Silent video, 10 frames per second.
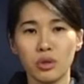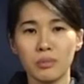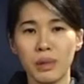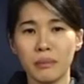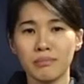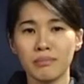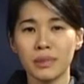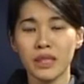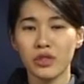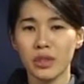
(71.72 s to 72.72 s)
group
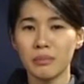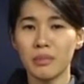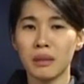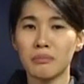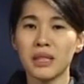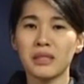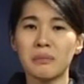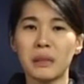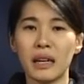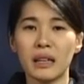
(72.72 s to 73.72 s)
membership, it means
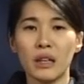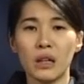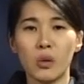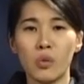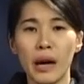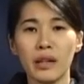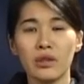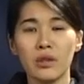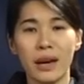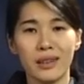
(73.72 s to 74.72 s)
by why do
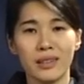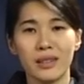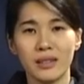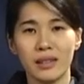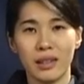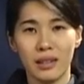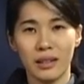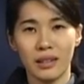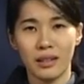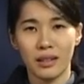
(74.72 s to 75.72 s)
you exist
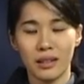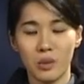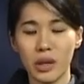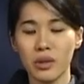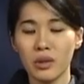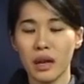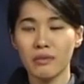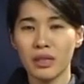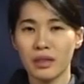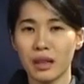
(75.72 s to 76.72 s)
and why do you have
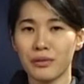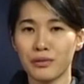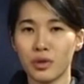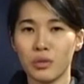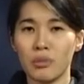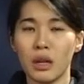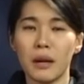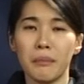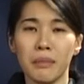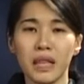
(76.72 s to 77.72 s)
this kind of group?
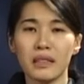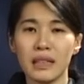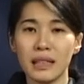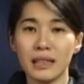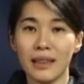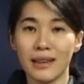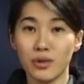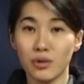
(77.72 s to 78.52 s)
Mainly, there are